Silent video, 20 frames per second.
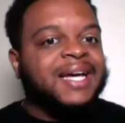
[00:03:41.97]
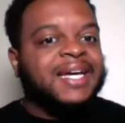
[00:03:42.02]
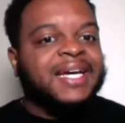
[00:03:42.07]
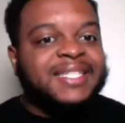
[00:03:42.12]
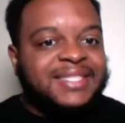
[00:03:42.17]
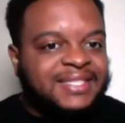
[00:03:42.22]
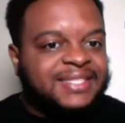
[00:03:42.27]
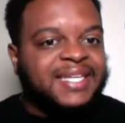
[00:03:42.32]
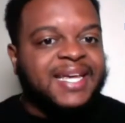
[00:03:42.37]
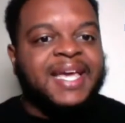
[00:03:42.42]
a
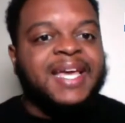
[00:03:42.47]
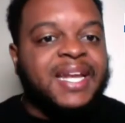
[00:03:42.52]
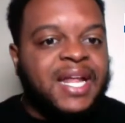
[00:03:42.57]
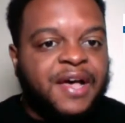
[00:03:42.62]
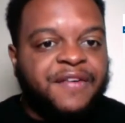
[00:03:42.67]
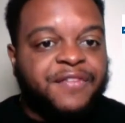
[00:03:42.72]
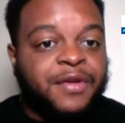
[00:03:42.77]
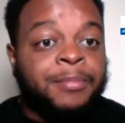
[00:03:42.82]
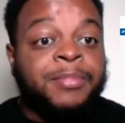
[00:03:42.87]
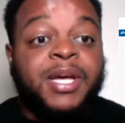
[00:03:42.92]
good 10
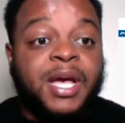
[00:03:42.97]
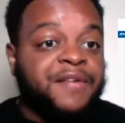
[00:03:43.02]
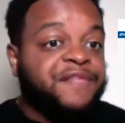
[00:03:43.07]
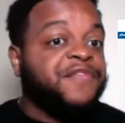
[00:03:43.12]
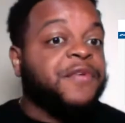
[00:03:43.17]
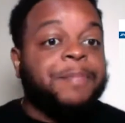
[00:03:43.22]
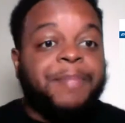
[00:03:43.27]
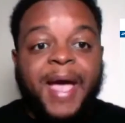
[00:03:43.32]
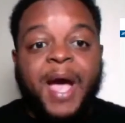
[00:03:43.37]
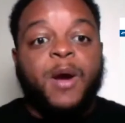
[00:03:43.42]
of them
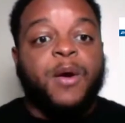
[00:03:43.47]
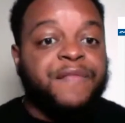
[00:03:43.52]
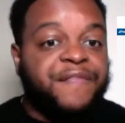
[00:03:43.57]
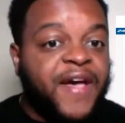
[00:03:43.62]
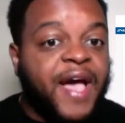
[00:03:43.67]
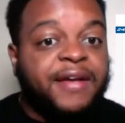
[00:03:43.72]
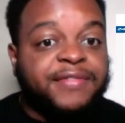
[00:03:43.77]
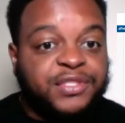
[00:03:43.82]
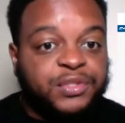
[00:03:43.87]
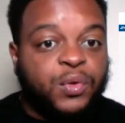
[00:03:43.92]
come from Power
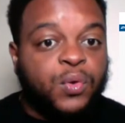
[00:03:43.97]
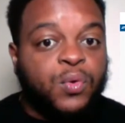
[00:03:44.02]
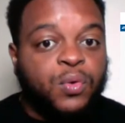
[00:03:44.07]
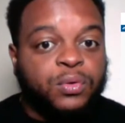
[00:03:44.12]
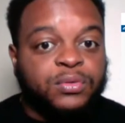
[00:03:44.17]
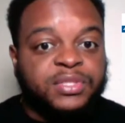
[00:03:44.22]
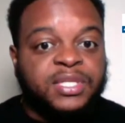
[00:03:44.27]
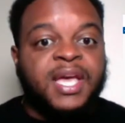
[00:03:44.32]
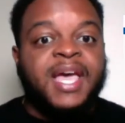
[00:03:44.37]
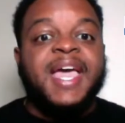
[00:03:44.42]
5
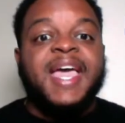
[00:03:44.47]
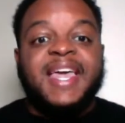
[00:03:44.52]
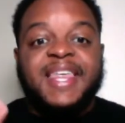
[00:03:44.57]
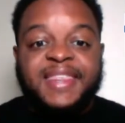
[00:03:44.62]
schools.